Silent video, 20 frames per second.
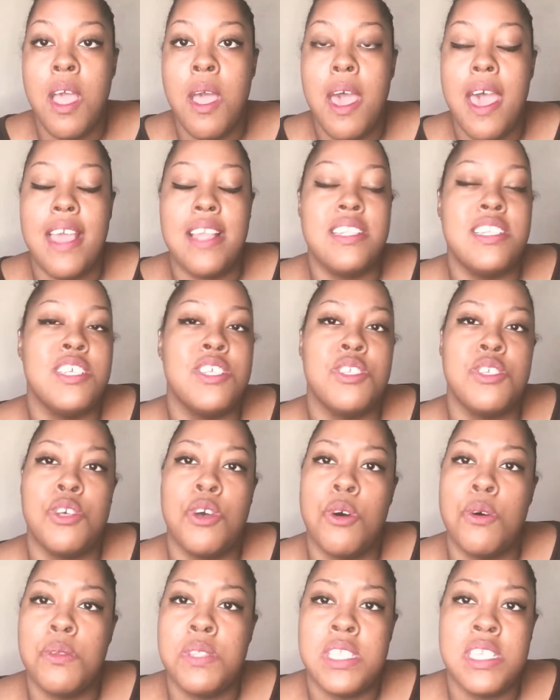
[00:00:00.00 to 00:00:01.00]
And just
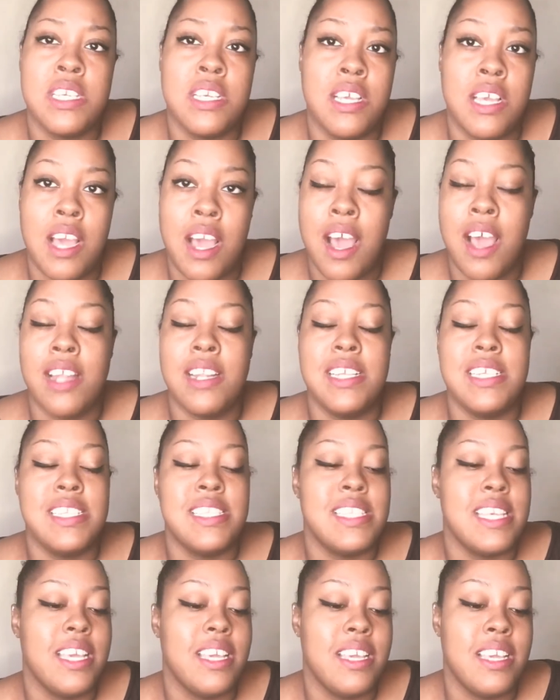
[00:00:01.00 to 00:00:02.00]
go to God and
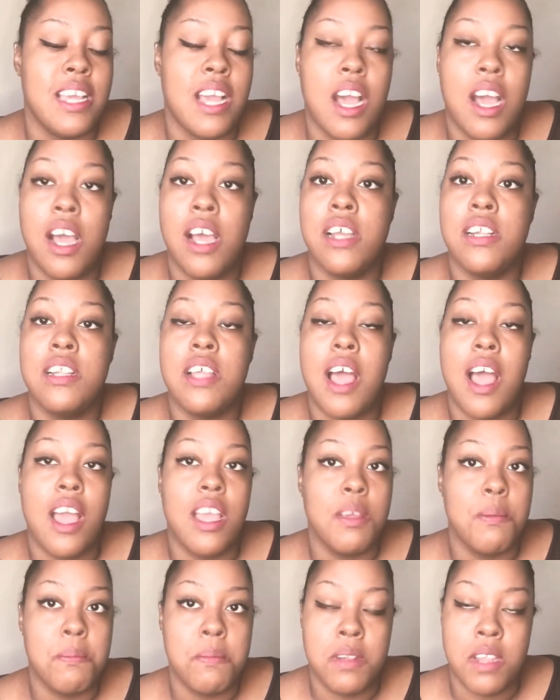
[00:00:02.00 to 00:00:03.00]
say, God, I
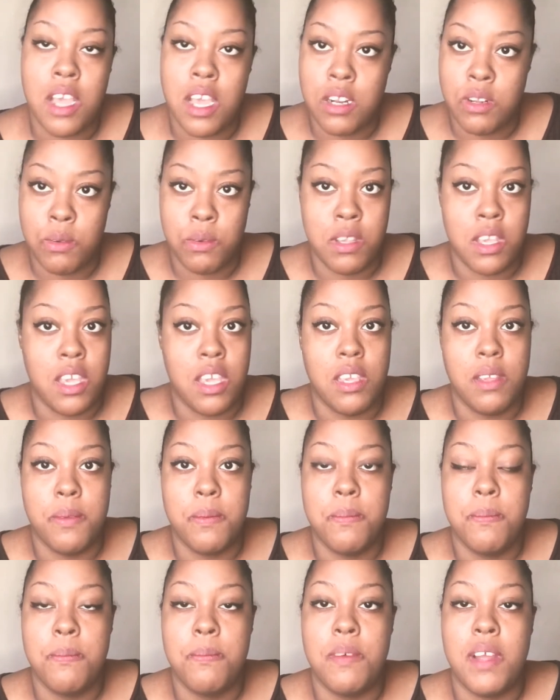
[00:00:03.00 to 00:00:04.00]
am not okay.
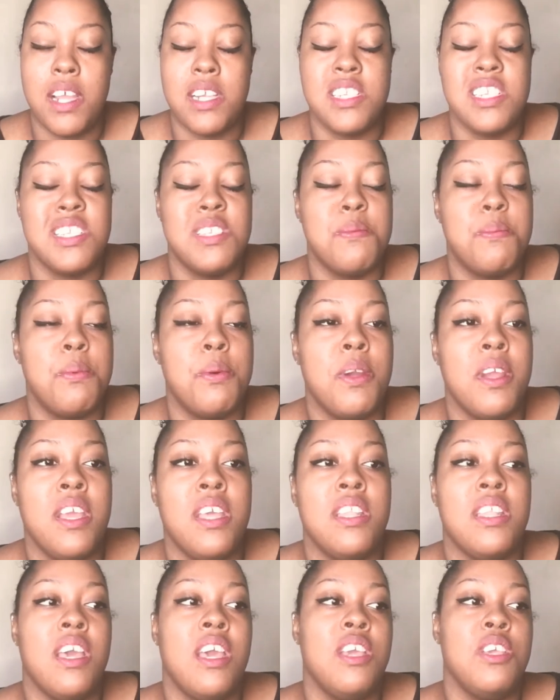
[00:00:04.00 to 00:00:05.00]
I just
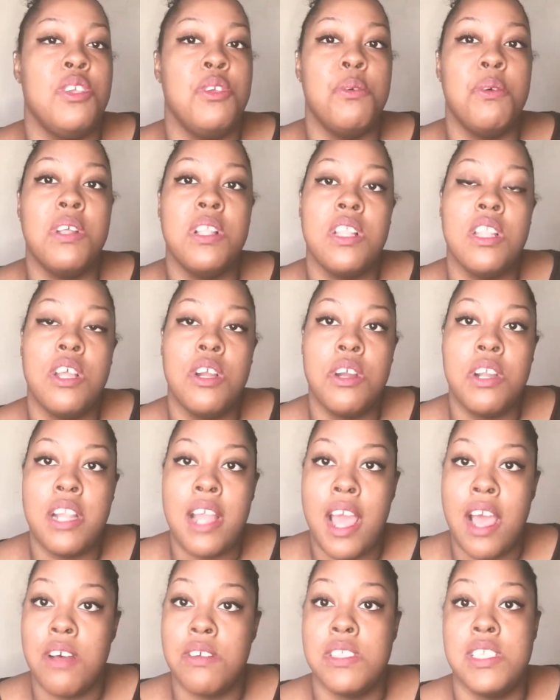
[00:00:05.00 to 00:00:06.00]
pray that you will learn
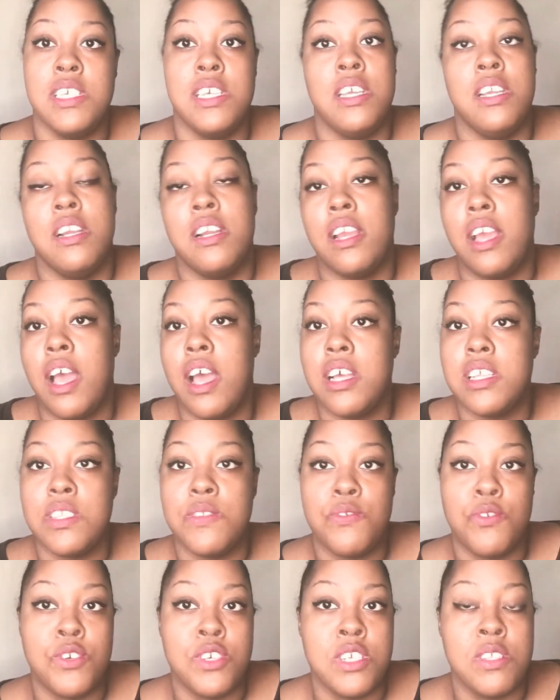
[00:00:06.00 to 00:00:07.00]
how to hear God's
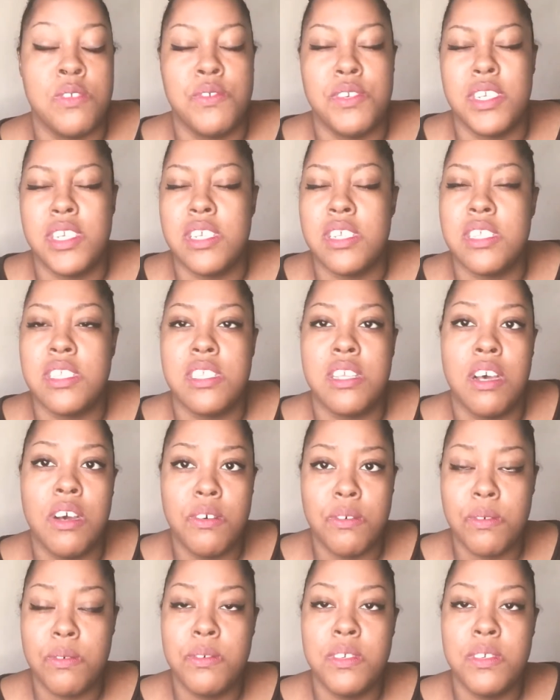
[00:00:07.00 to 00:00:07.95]
voice for yourself.